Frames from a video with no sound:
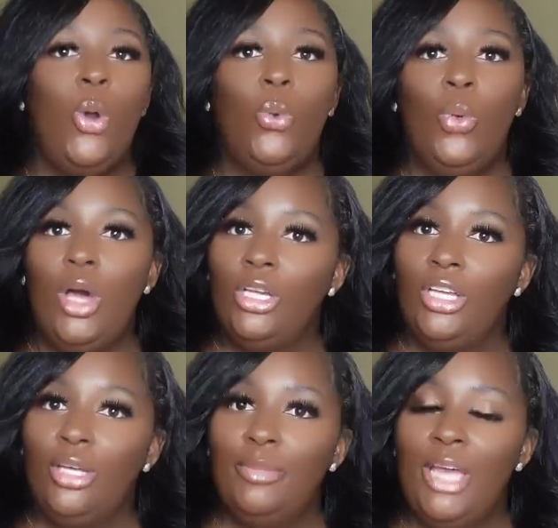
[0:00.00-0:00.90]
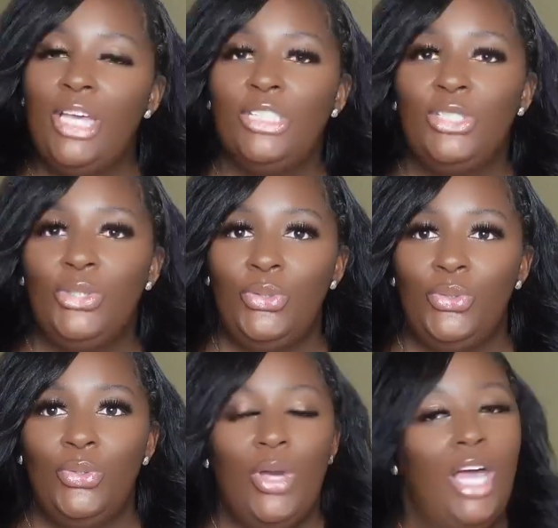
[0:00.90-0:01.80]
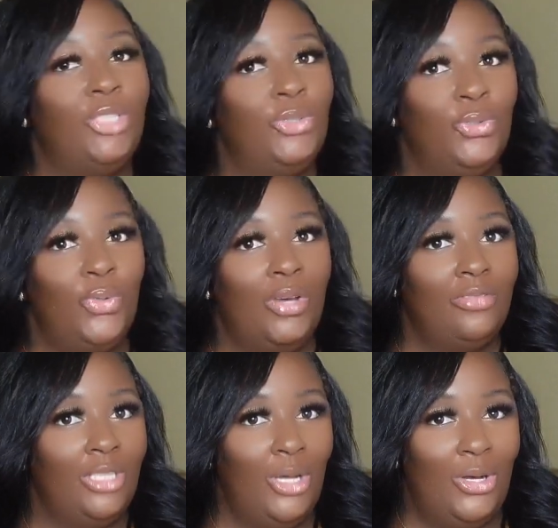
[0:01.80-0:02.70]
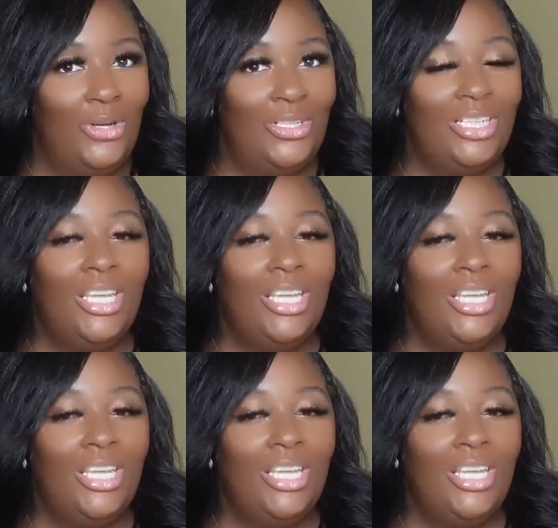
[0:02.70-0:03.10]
Welcome to a new vlog.